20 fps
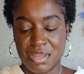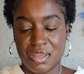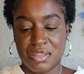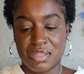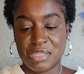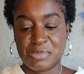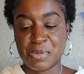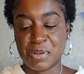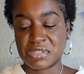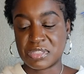
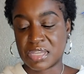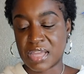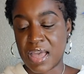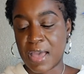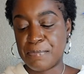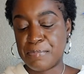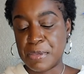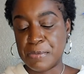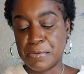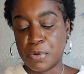This person can
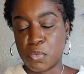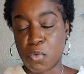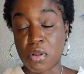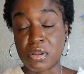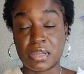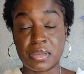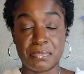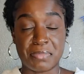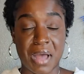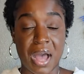have people
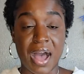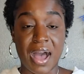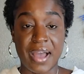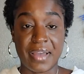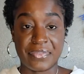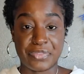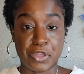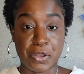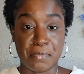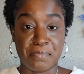working
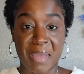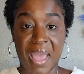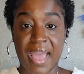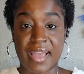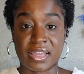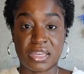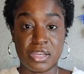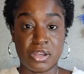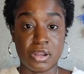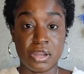behind their
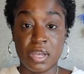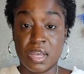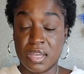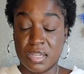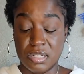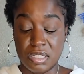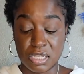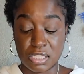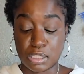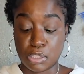back here.
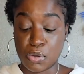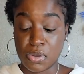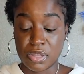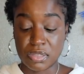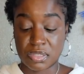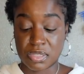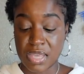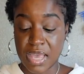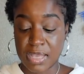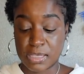
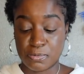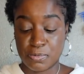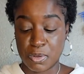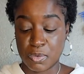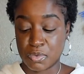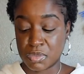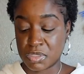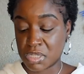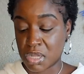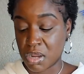Disloyalty has been
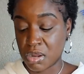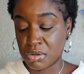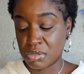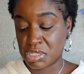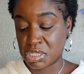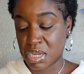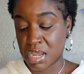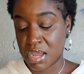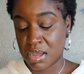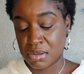returned,
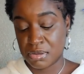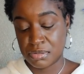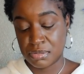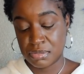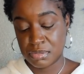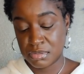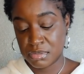child.